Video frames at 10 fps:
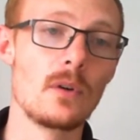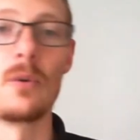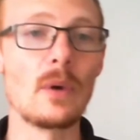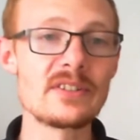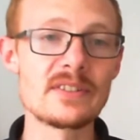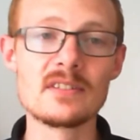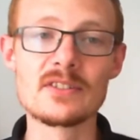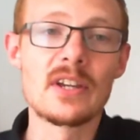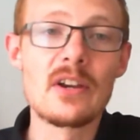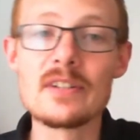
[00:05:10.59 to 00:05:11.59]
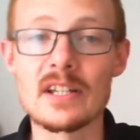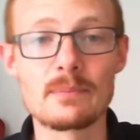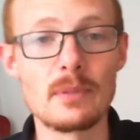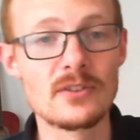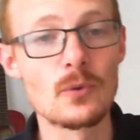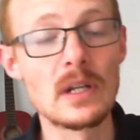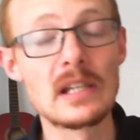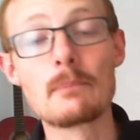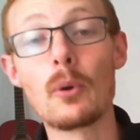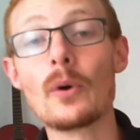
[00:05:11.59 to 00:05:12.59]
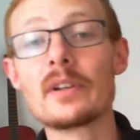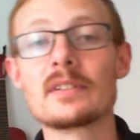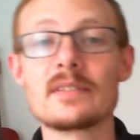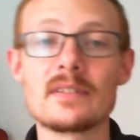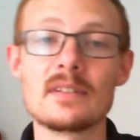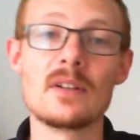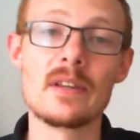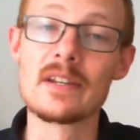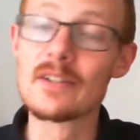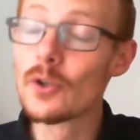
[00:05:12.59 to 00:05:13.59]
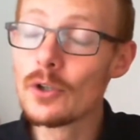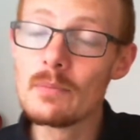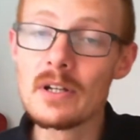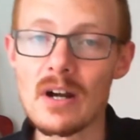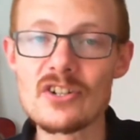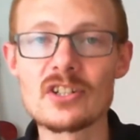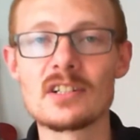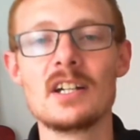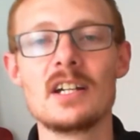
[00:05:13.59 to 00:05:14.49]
Now, the Western security experts quickly pointed, that it could be Russia,